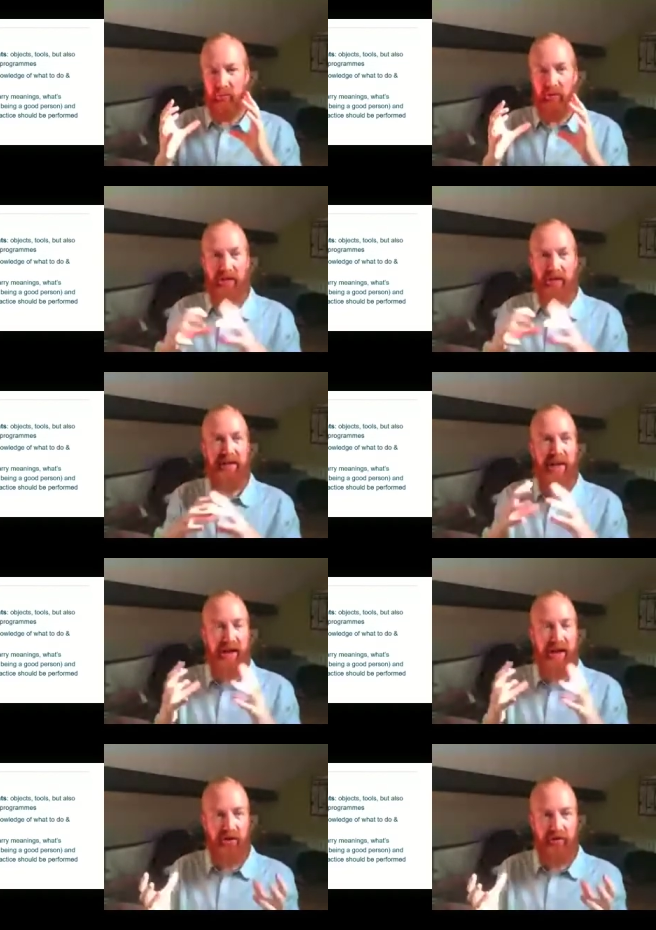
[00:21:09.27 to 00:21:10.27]
within
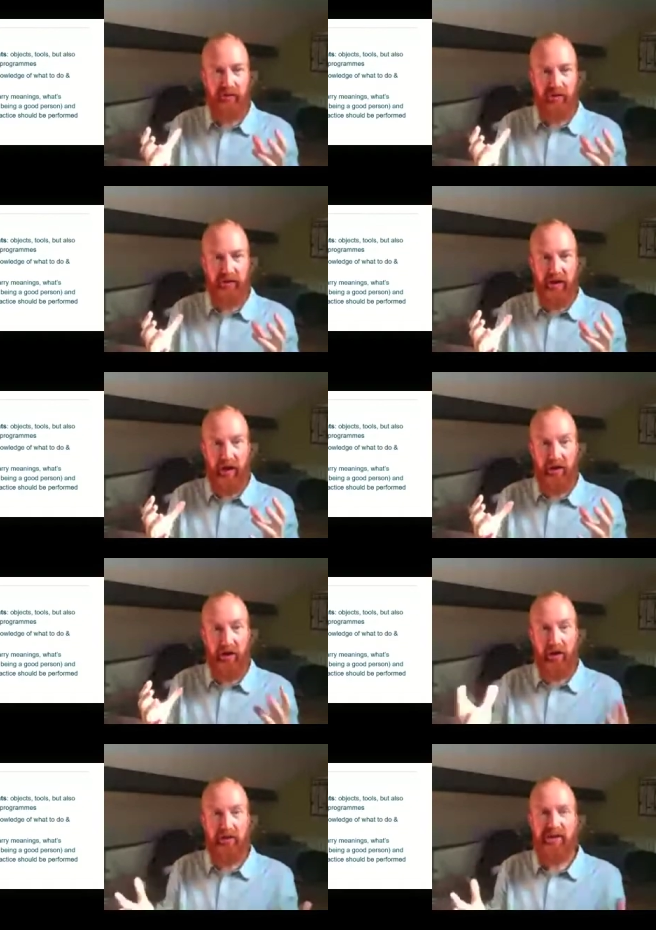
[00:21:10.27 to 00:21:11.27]
that, you've got a
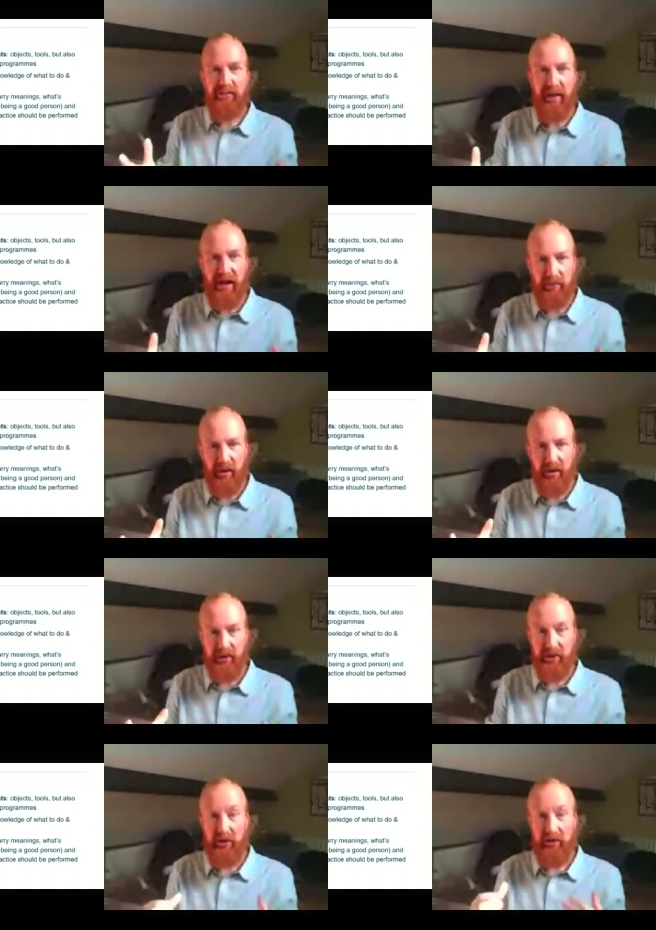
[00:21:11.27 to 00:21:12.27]
load of spare
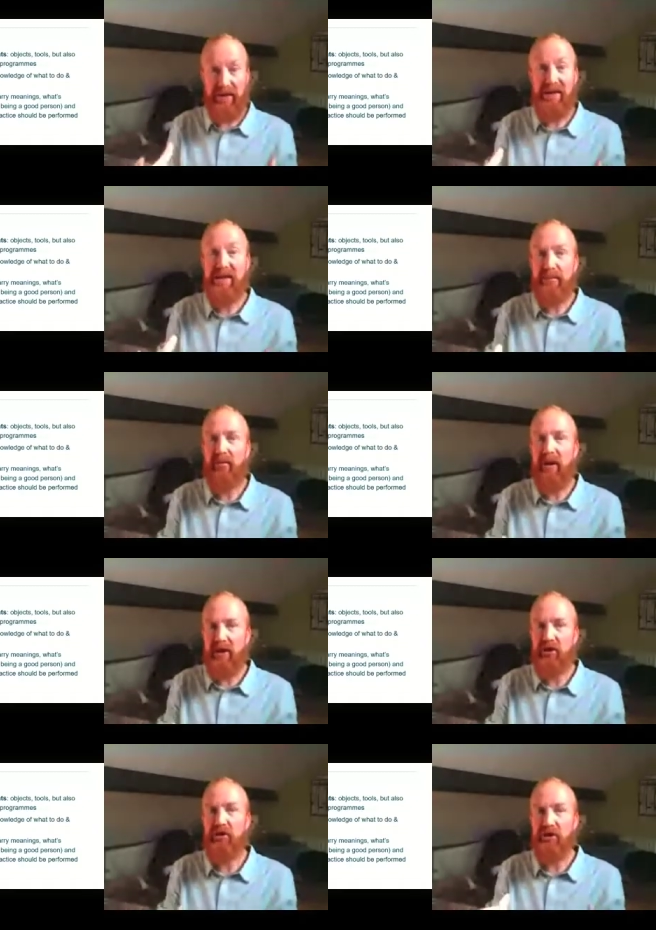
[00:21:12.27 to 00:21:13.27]
parts, a load of inspiration